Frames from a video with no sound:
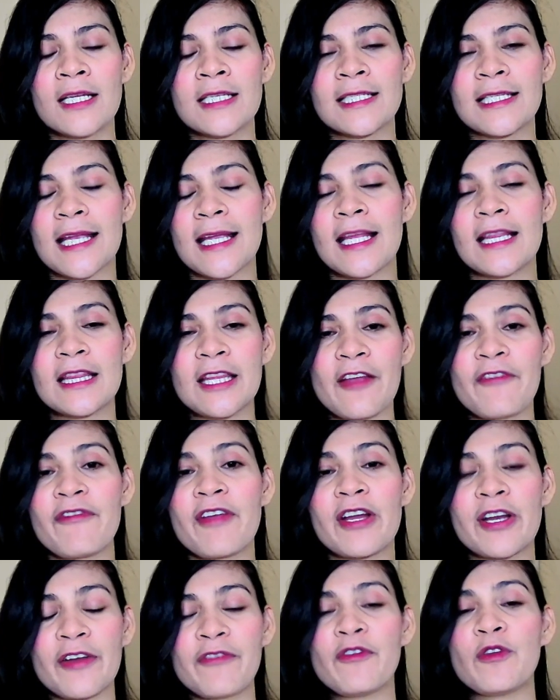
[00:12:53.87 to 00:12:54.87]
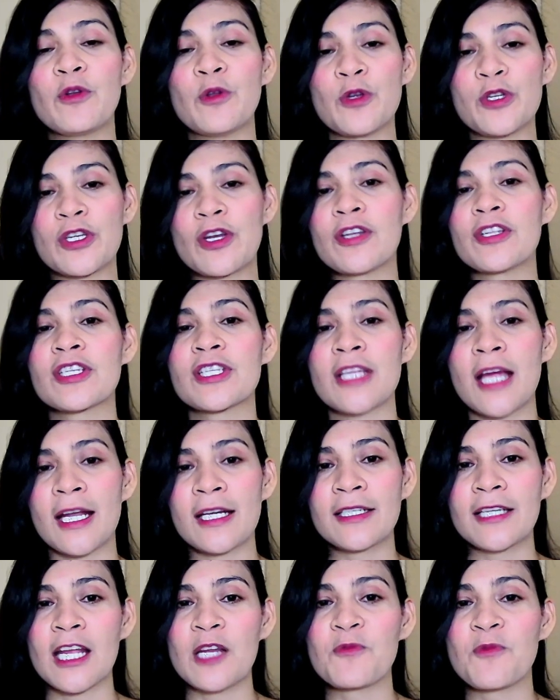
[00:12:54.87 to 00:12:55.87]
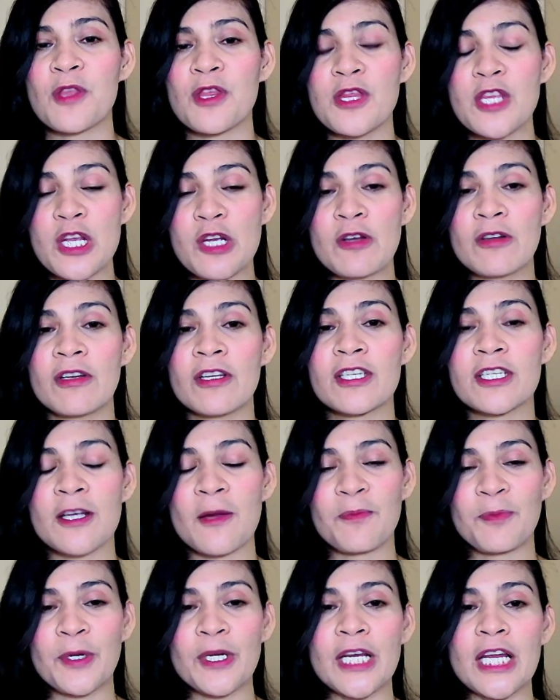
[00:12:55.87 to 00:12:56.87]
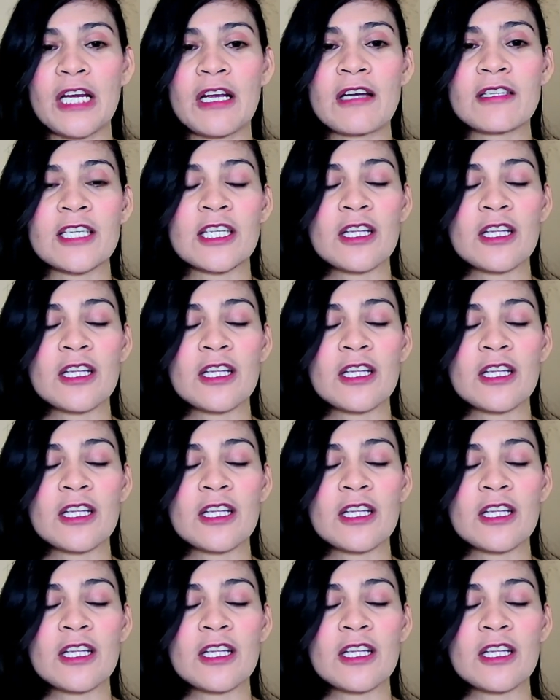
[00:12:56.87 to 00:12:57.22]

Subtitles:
scientific revolution started with Nicolaus Copernicus.